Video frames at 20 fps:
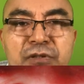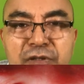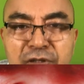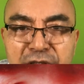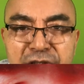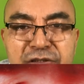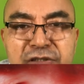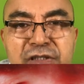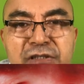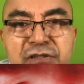
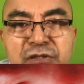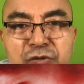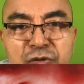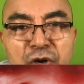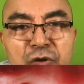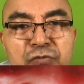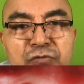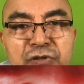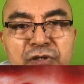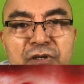consult the
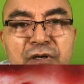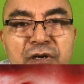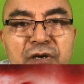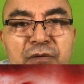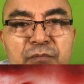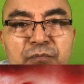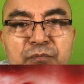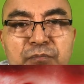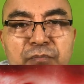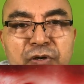doctor
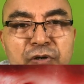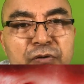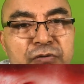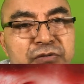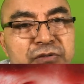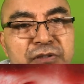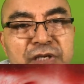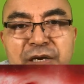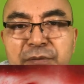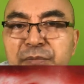
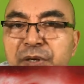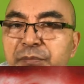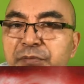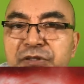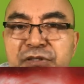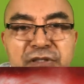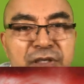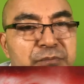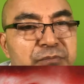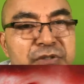because there may
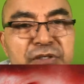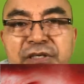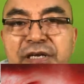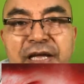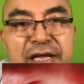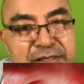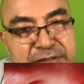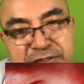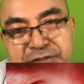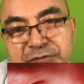be something
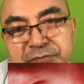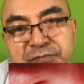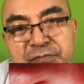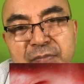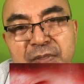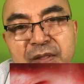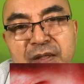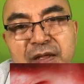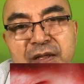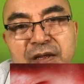else.
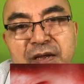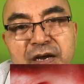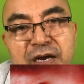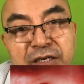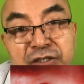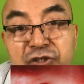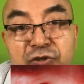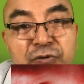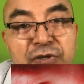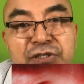
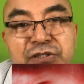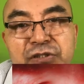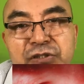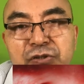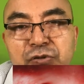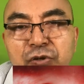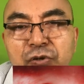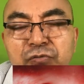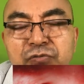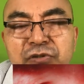Otherwise,
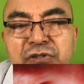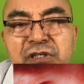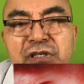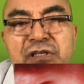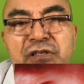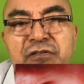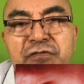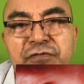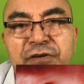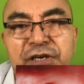tonsil
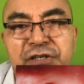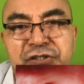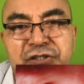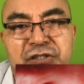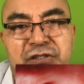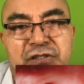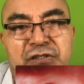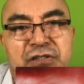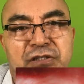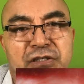
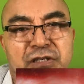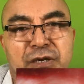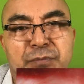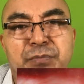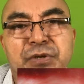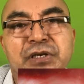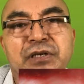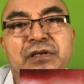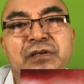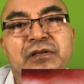infections
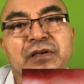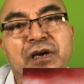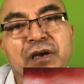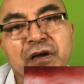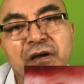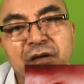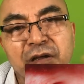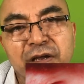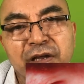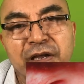coming in
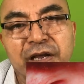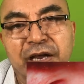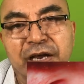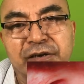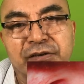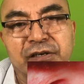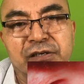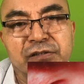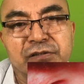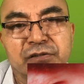the
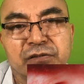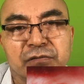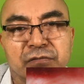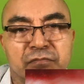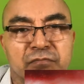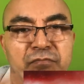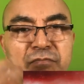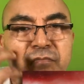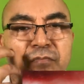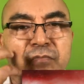
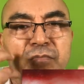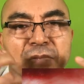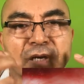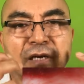adult